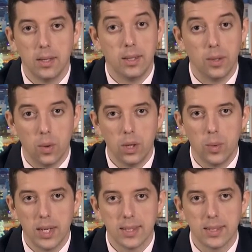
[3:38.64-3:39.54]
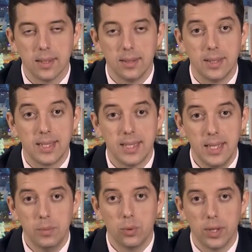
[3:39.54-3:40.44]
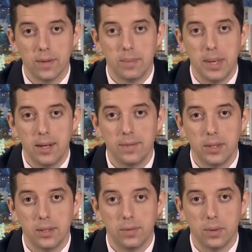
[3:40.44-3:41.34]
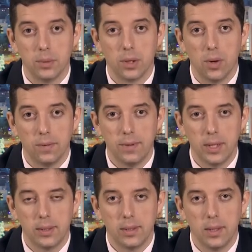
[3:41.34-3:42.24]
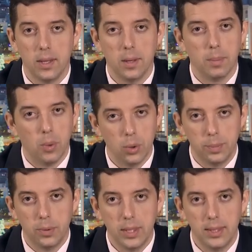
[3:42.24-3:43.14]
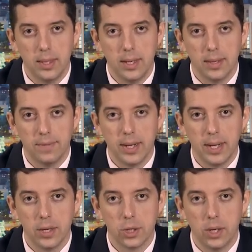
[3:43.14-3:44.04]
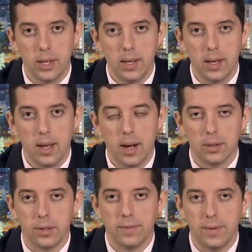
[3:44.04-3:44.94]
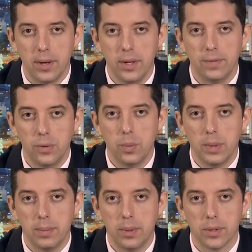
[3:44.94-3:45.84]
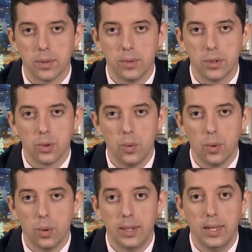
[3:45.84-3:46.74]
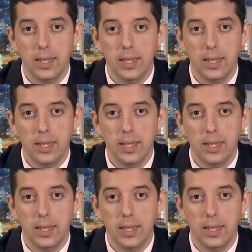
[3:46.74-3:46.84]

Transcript: the only ones that seem to have benefited from the conflict, both politically and financially, are the very few members of the so-called